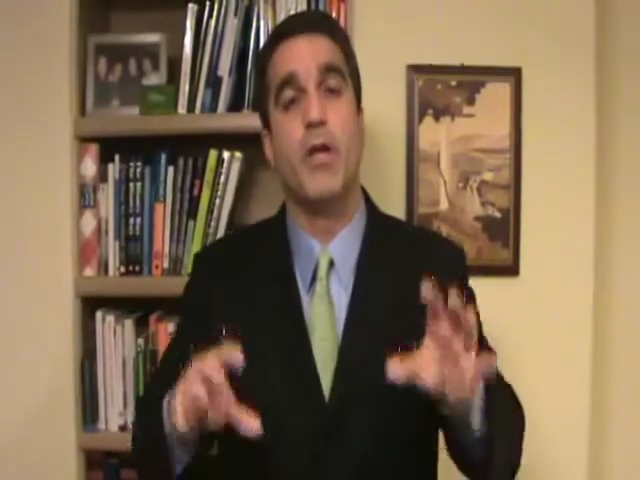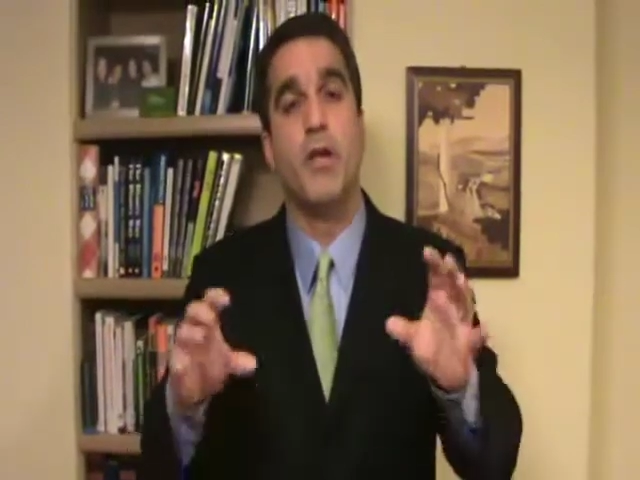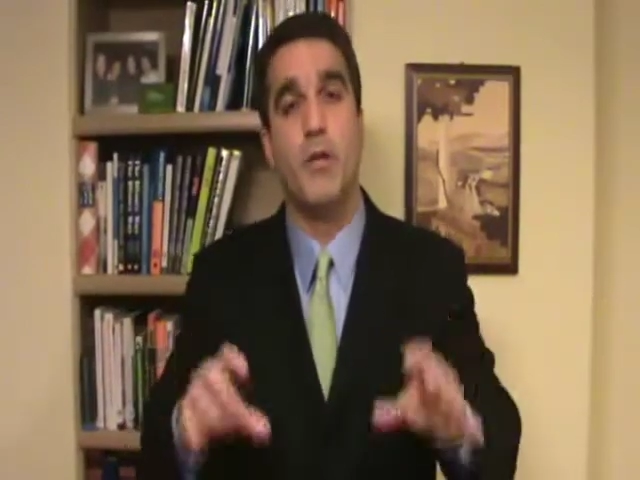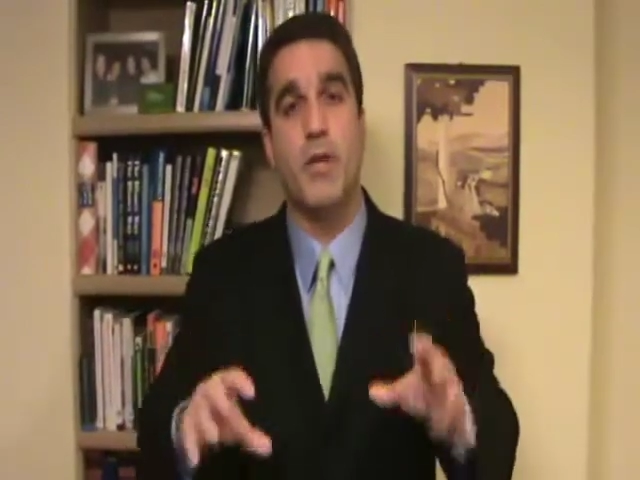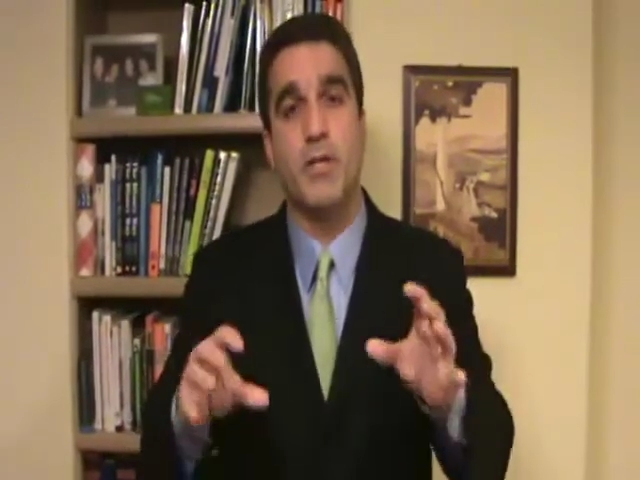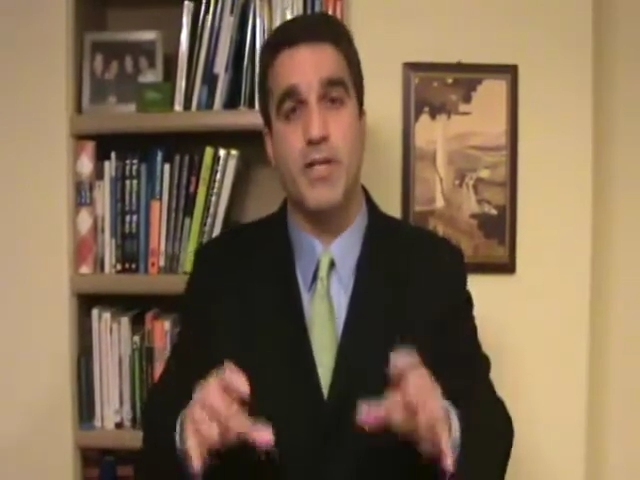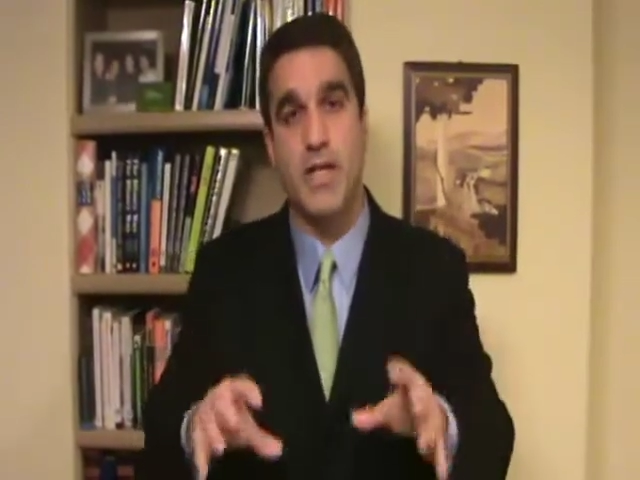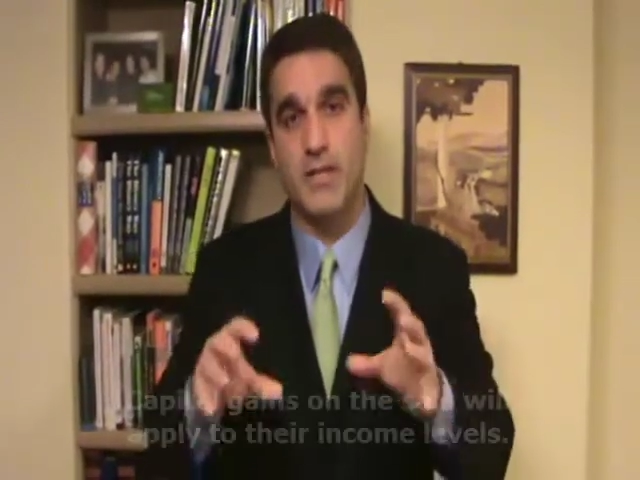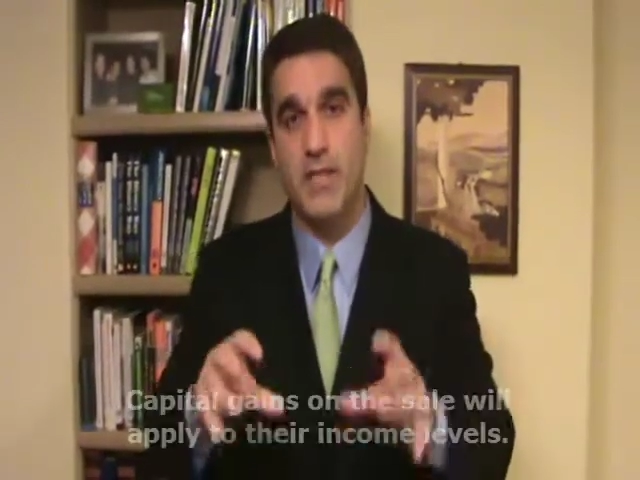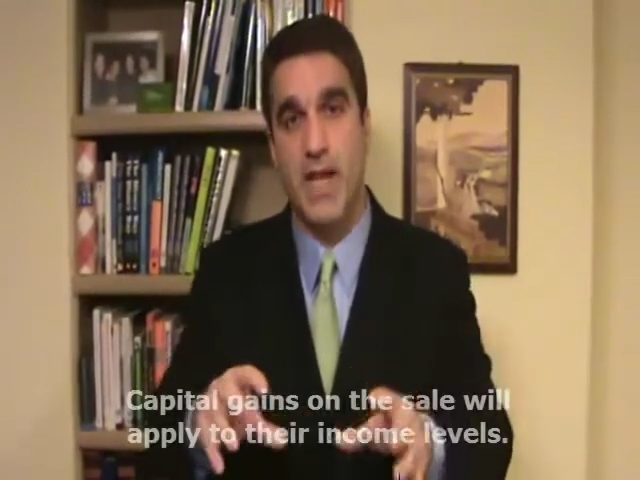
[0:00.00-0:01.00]
you can
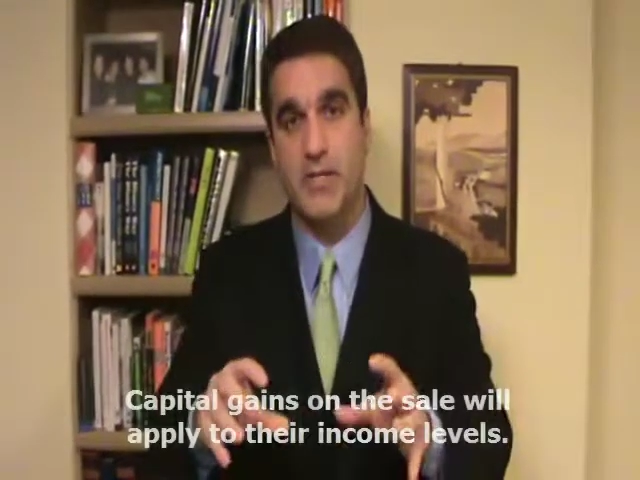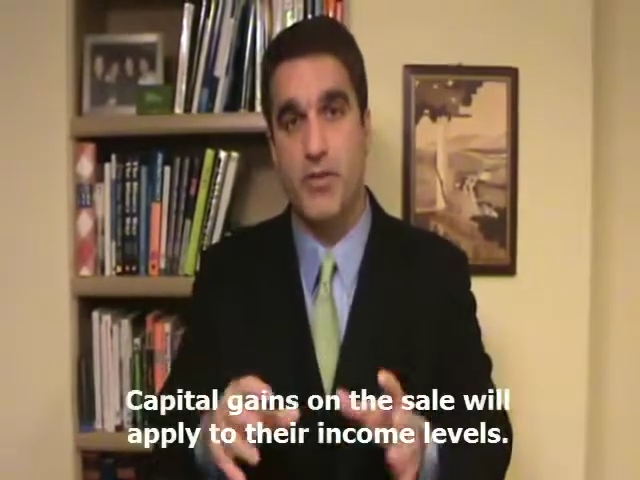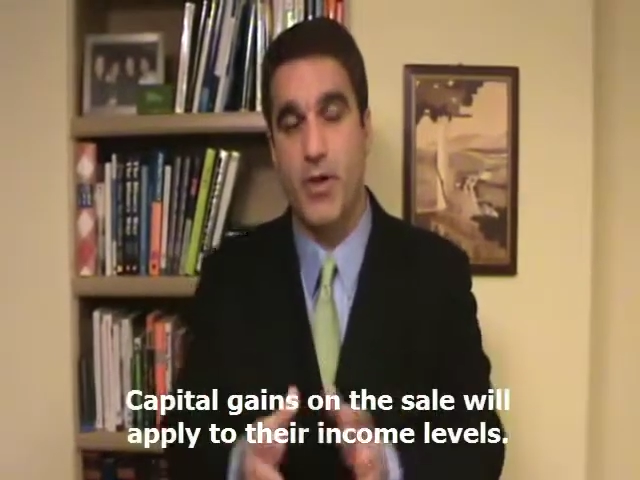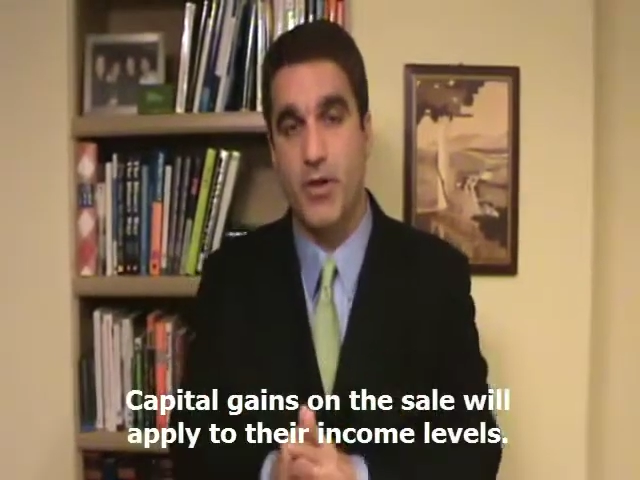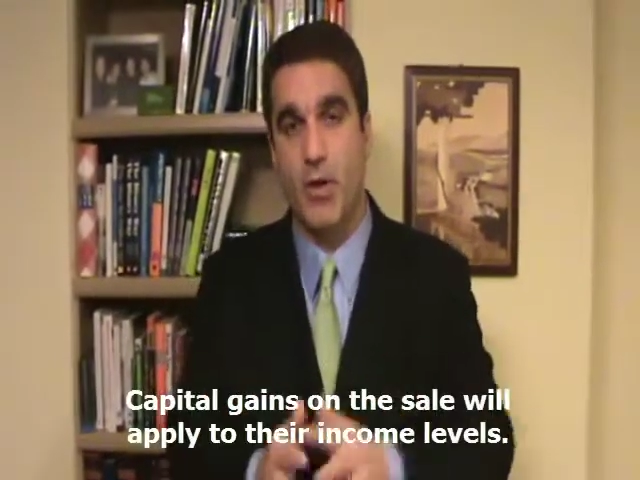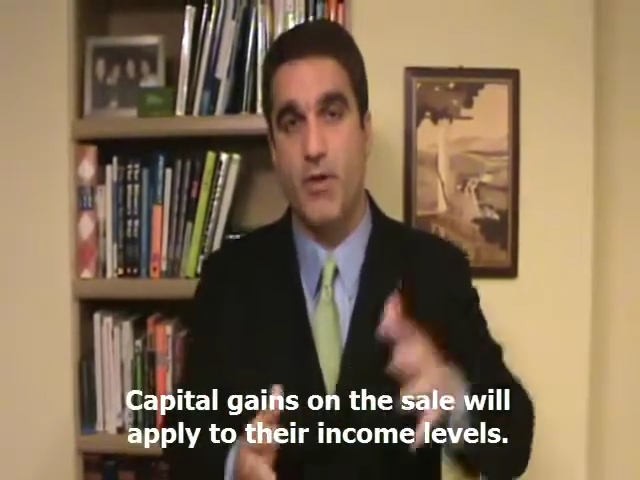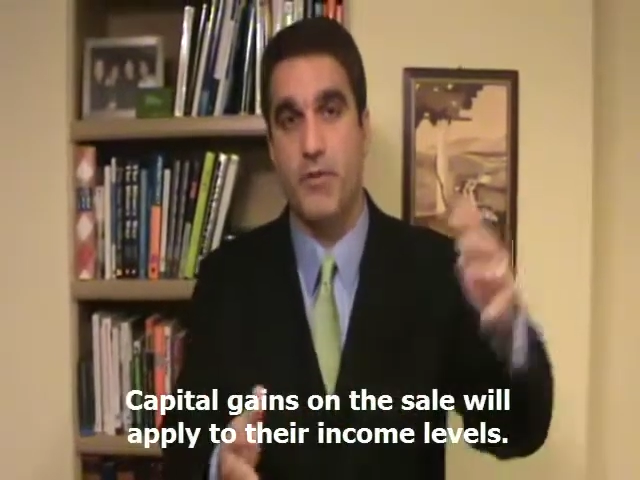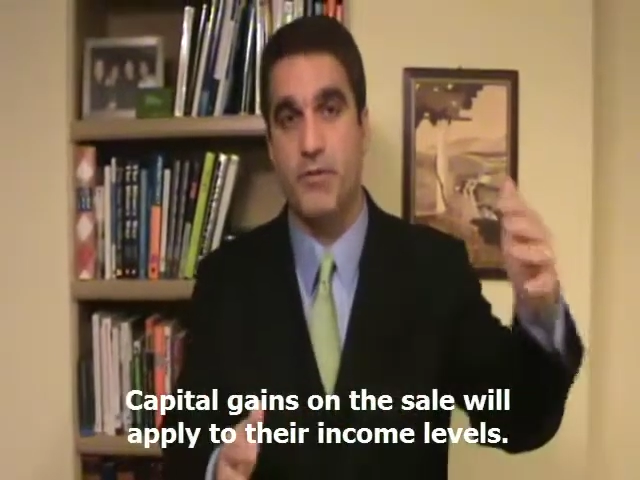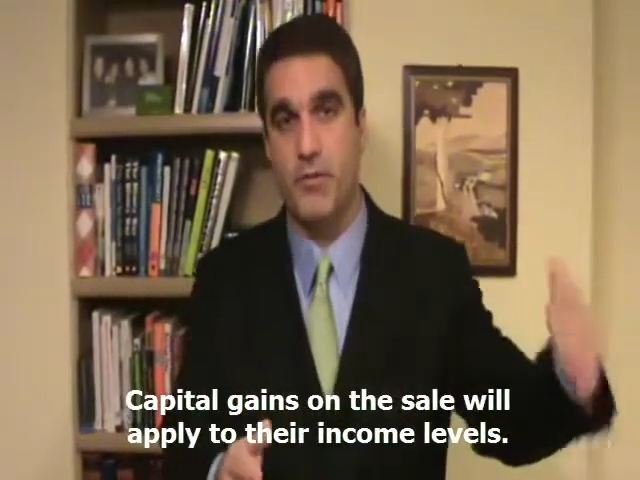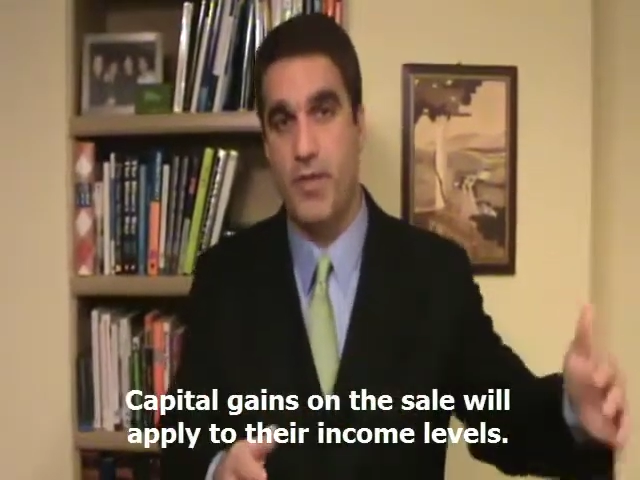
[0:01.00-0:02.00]
take the tax credit off
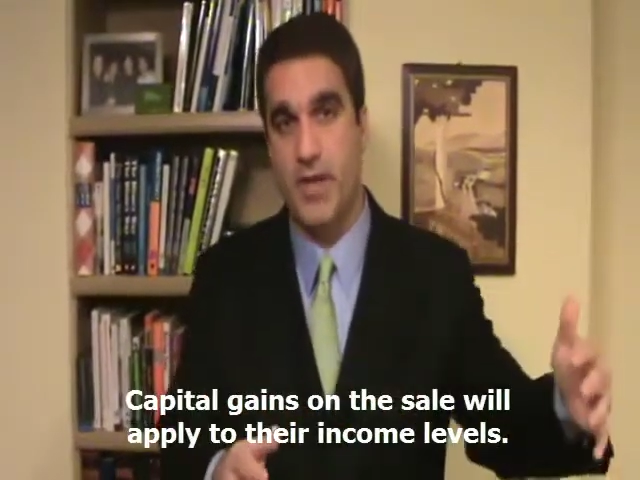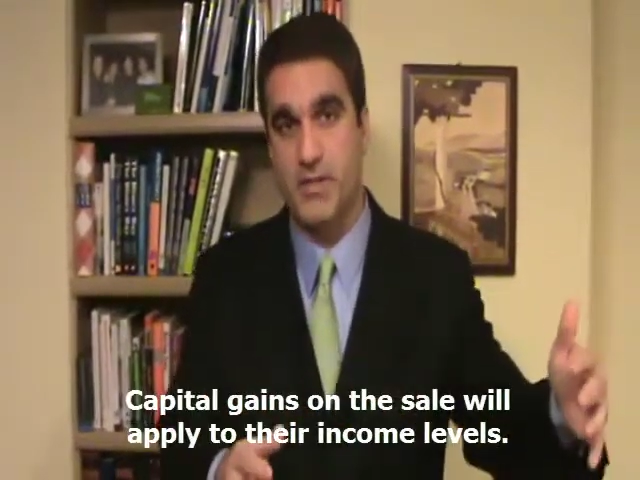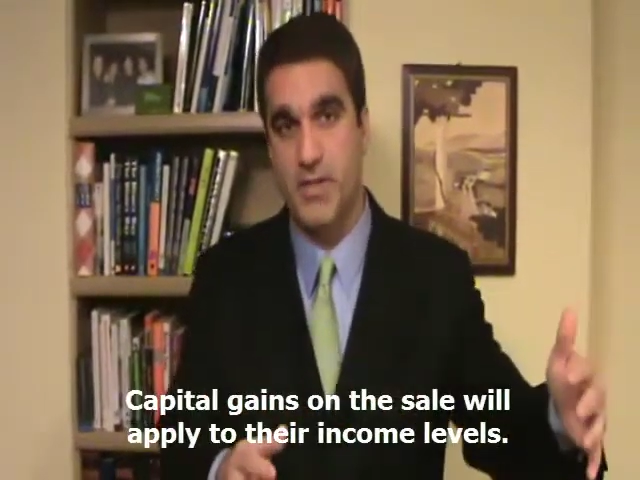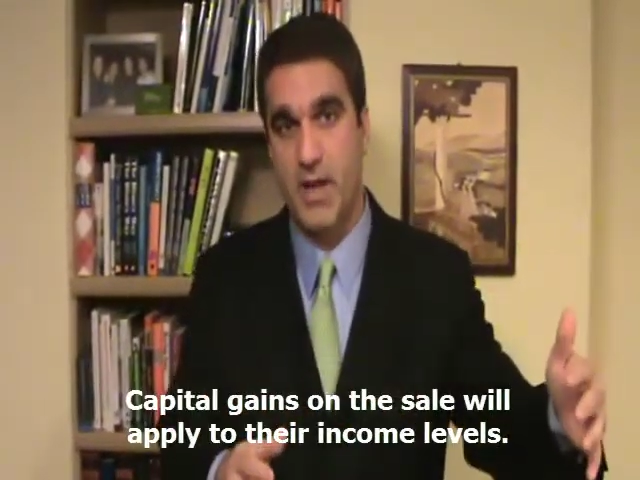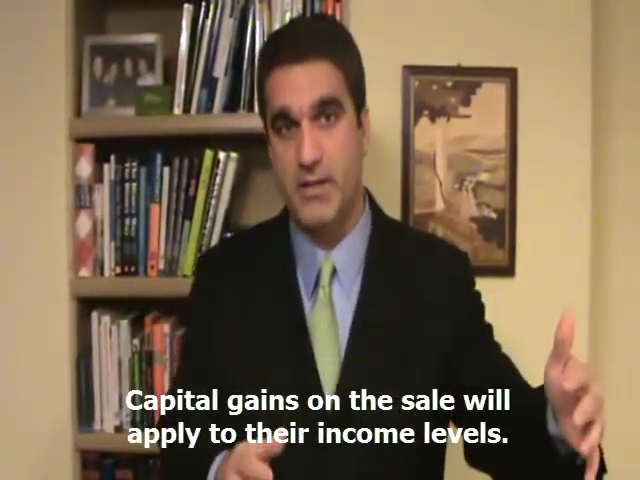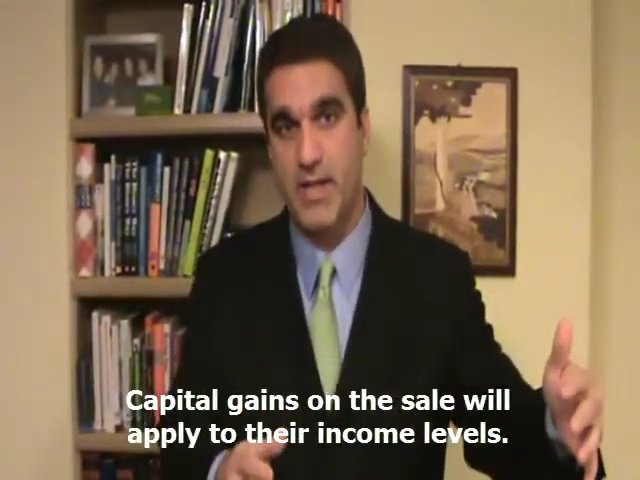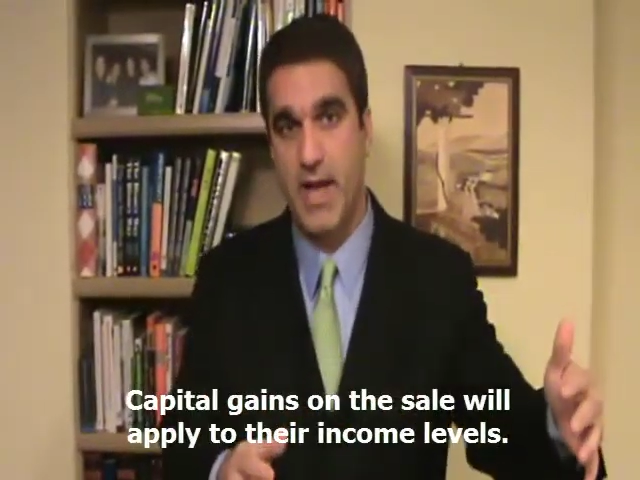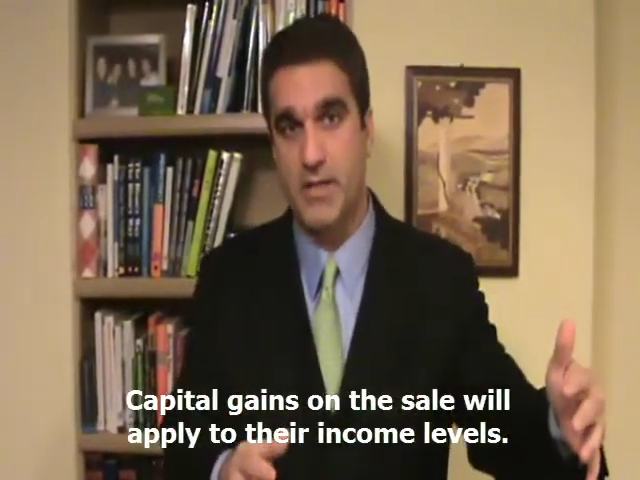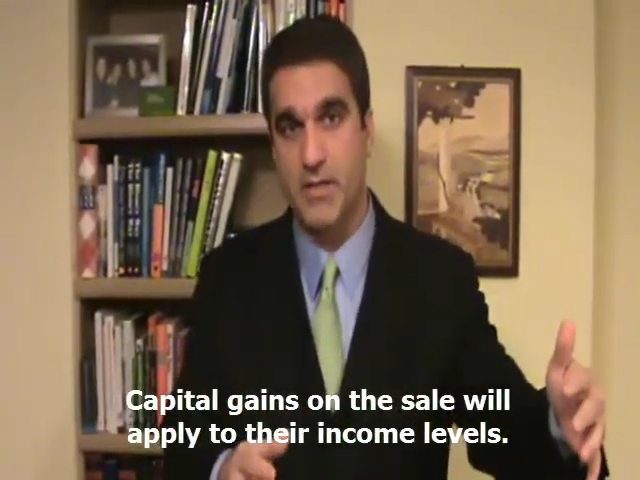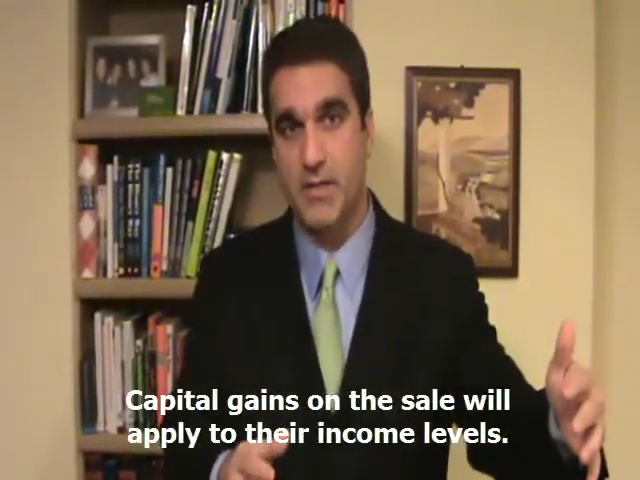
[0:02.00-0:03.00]
your 2009
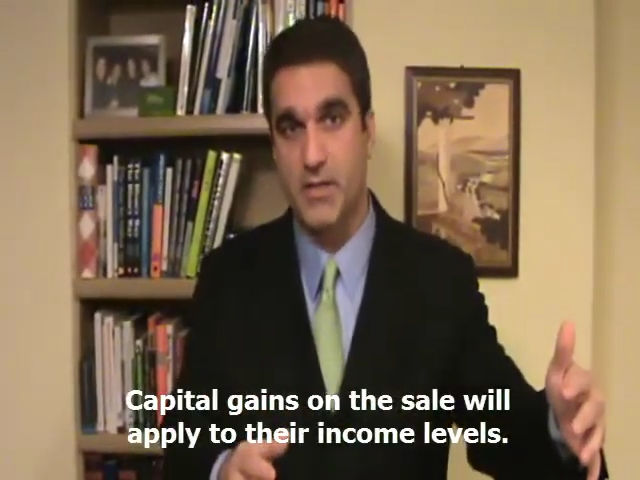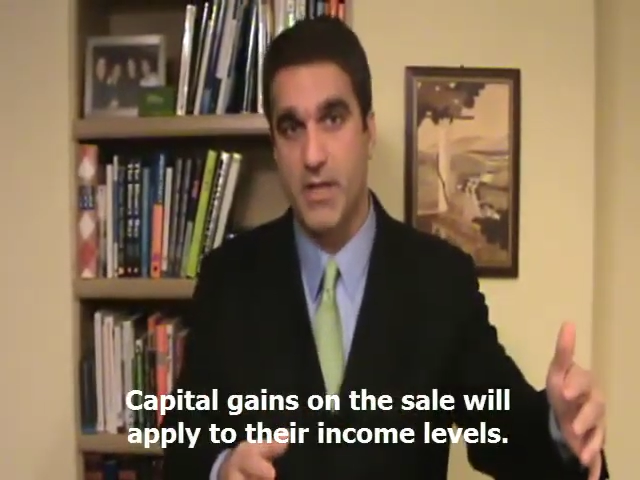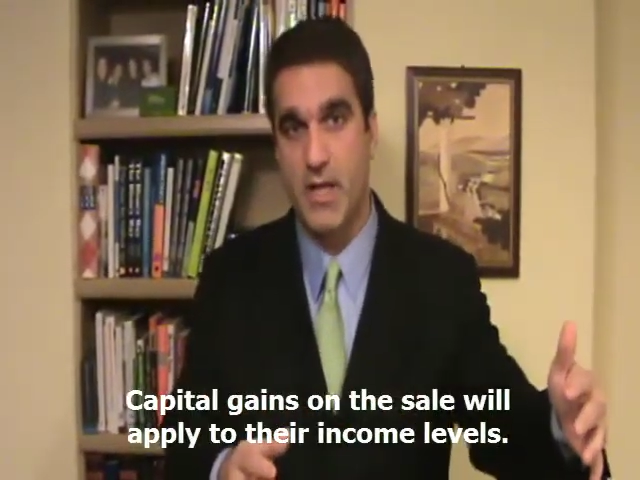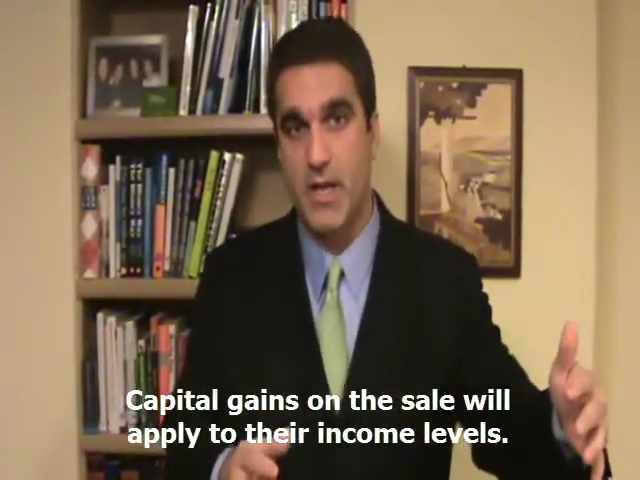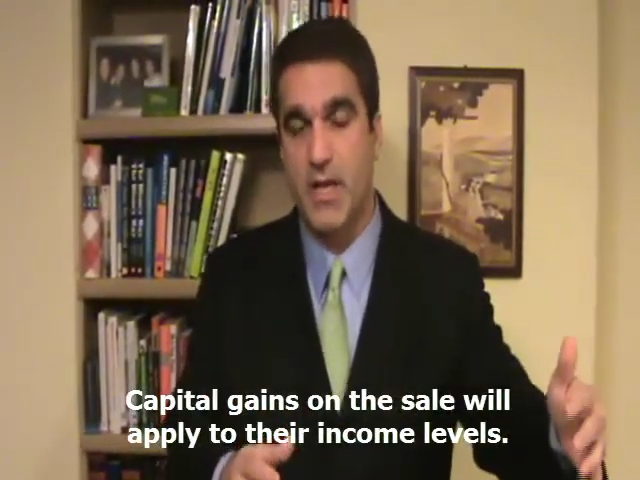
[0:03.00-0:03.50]
taxes.